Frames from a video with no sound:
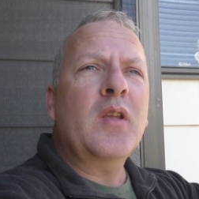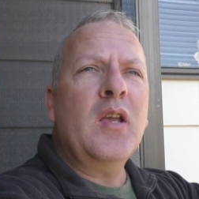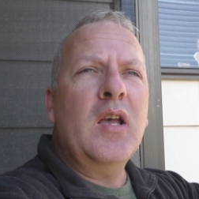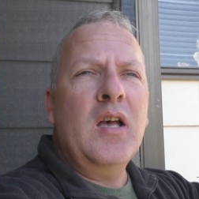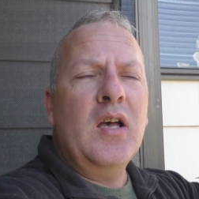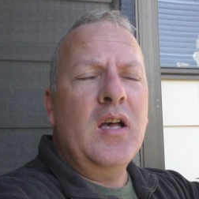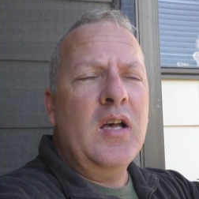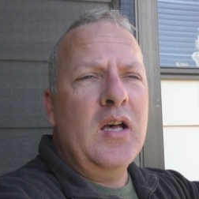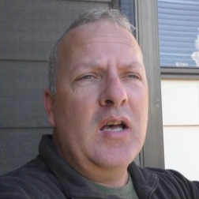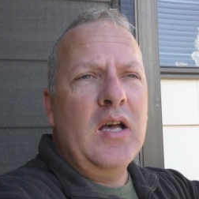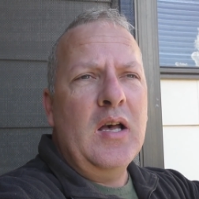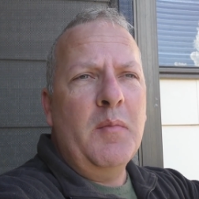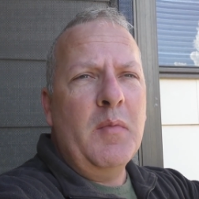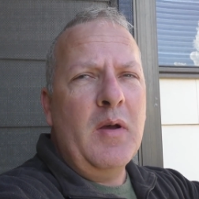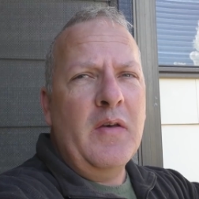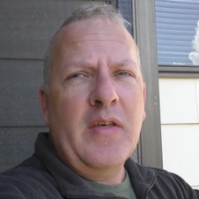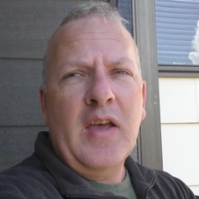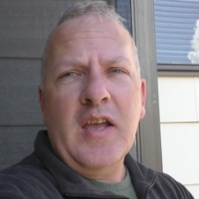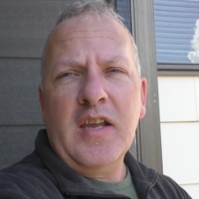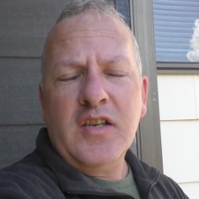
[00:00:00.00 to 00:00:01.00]

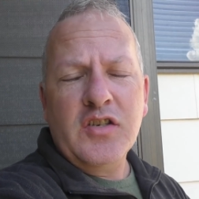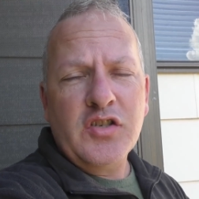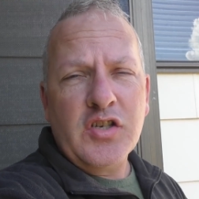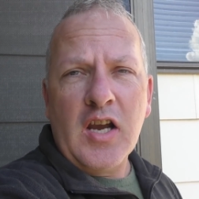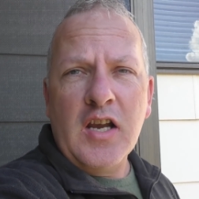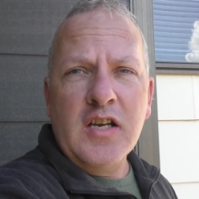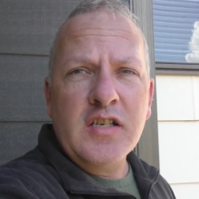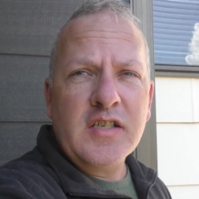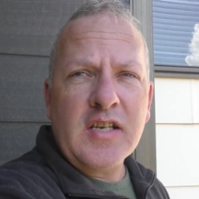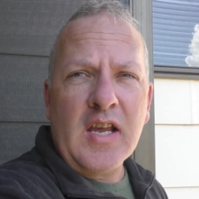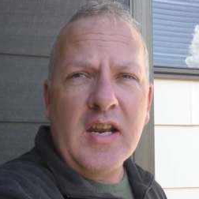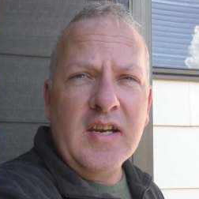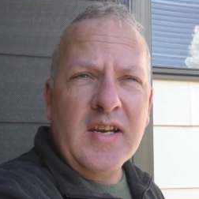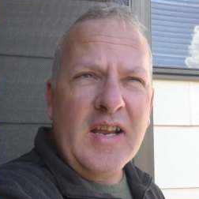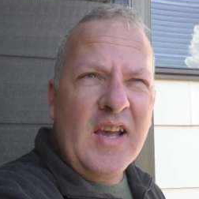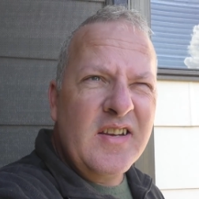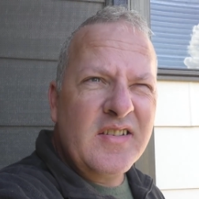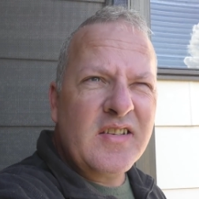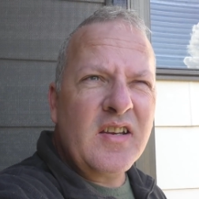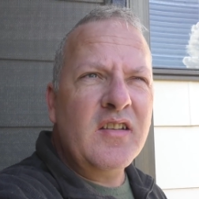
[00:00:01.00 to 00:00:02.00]
and they can change day to
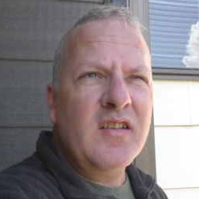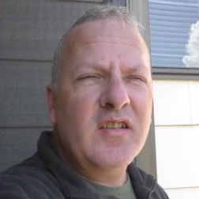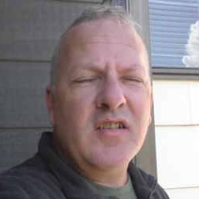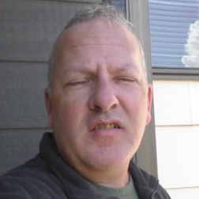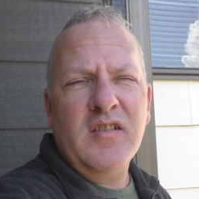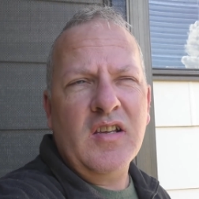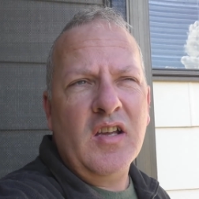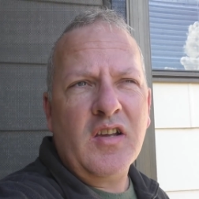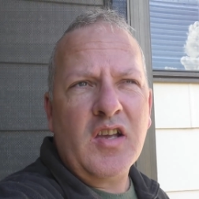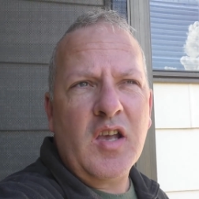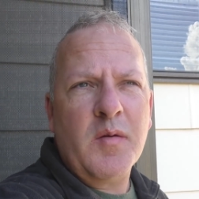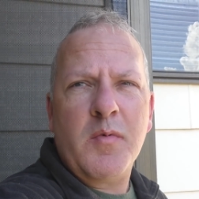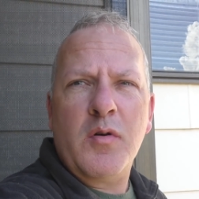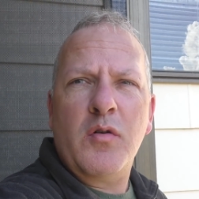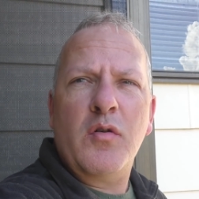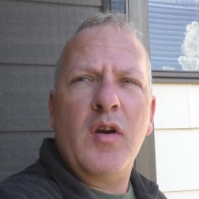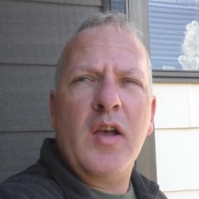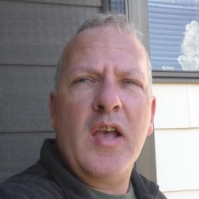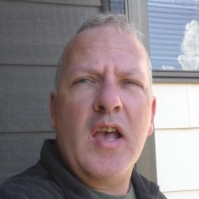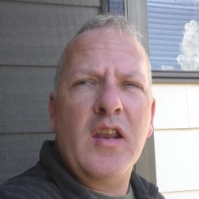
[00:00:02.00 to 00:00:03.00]
day, so you know, keep
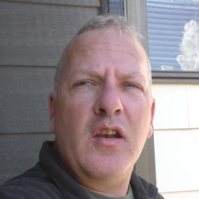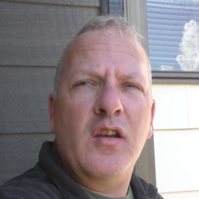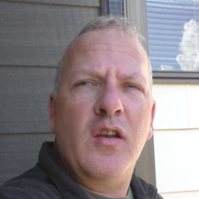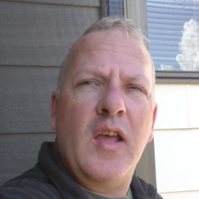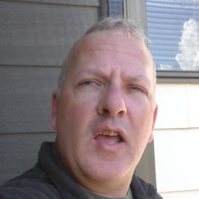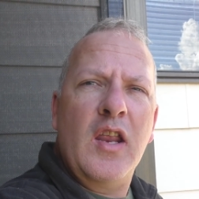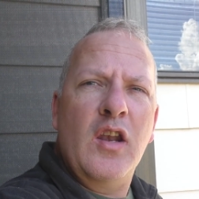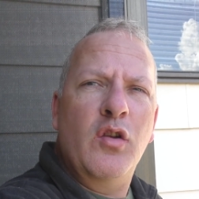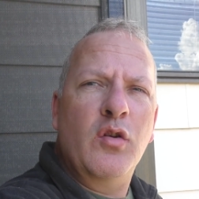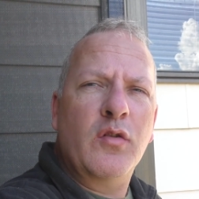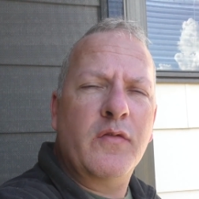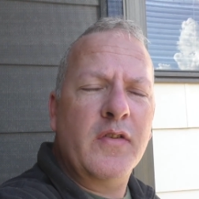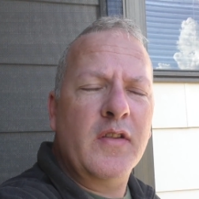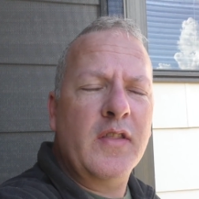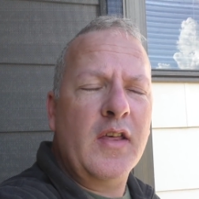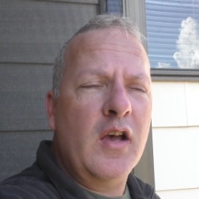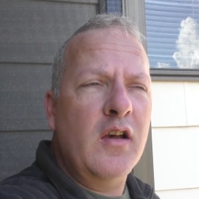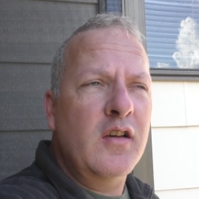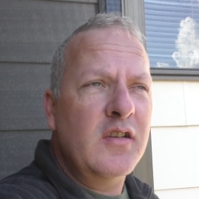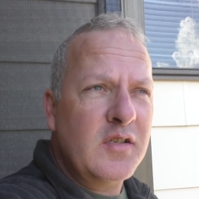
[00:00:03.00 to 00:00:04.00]
your eye out and look for
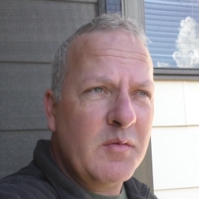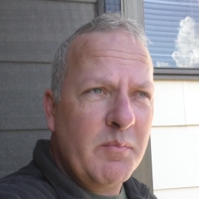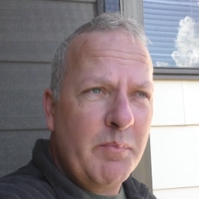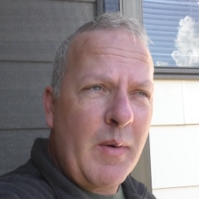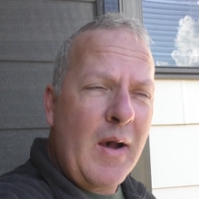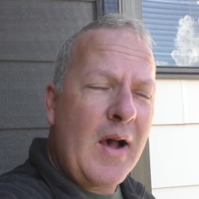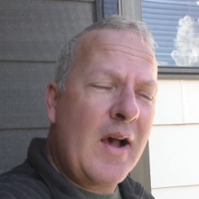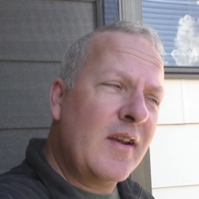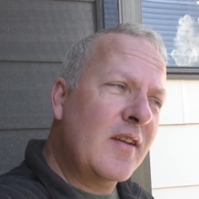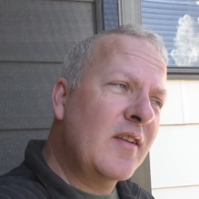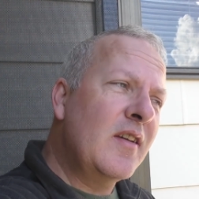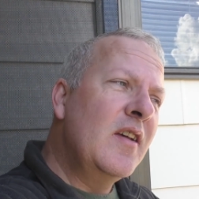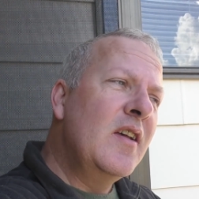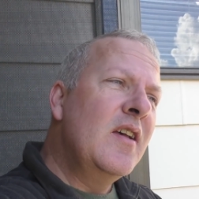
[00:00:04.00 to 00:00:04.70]
those. But